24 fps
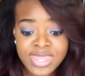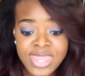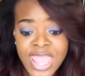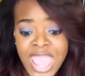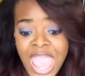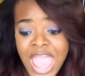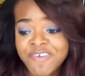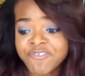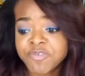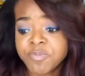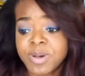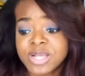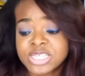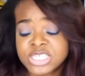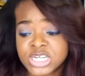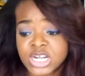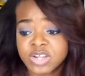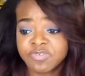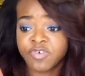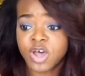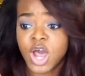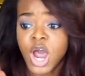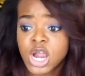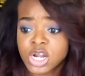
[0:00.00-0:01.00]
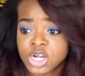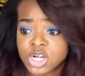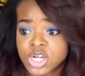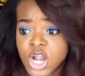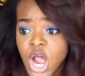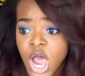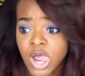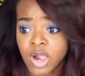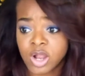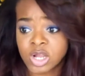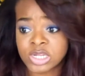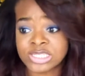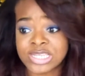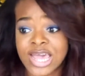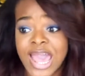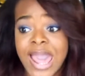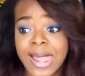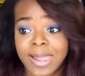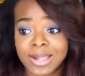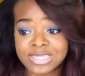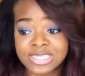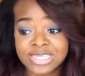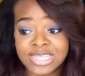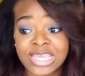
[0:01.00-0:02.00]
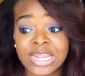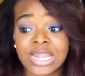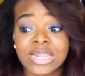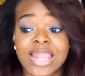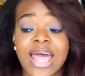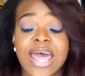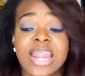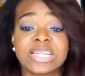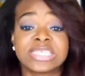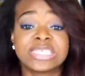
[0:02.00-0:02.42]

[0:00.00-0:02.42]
I have a budget of $100. I like to get a lot